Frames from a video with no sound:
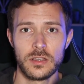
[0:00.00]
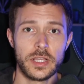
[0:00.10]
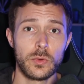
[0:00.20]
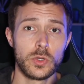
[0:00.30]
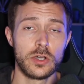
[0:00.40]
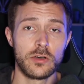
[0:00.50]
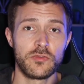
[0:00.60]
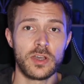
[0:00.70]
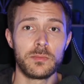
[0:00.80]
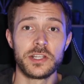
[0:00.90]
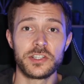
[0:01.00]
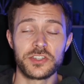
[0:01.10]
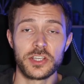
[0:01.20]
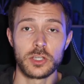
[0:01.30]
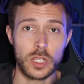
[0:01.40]
There were no family
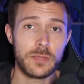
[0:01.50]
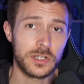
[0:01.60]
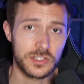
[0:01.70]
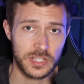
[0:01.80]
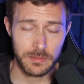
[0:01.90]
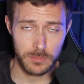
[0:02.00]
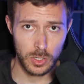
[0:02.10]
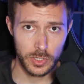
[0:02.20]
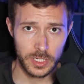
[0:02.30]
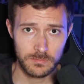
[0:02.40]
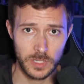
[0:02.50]
disagreements that morning.